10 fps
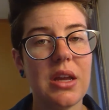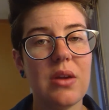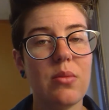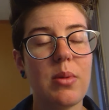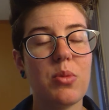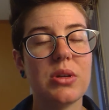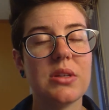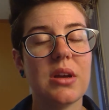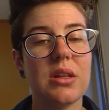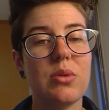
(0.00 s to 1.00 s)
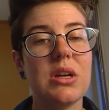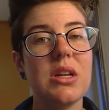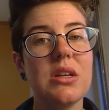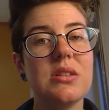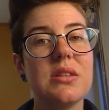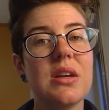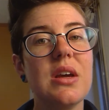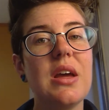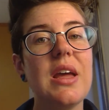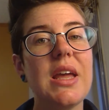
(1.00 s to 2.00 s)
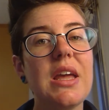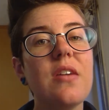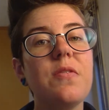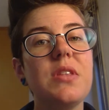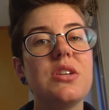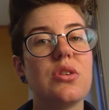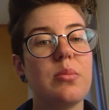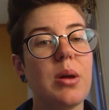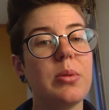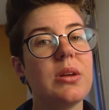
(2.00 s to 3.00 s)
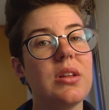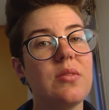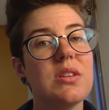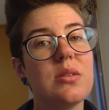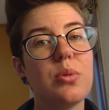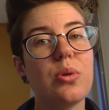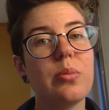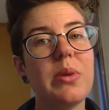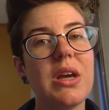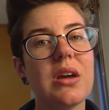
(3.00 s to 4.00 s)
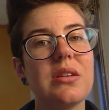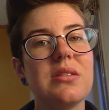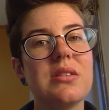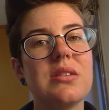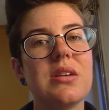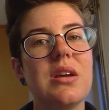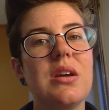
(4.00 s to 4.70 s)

I can't remember exactly what it is, if these are publicly visible because